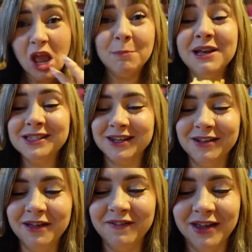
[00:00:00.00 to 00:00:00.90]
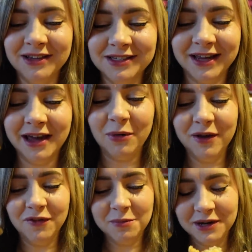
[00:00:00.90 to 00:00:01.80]
Pete's gonna love this. I can't wait
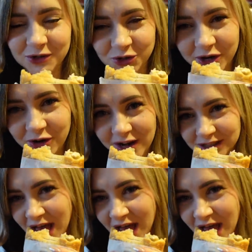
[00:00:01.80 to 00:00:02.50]
for Pete to try Greg's.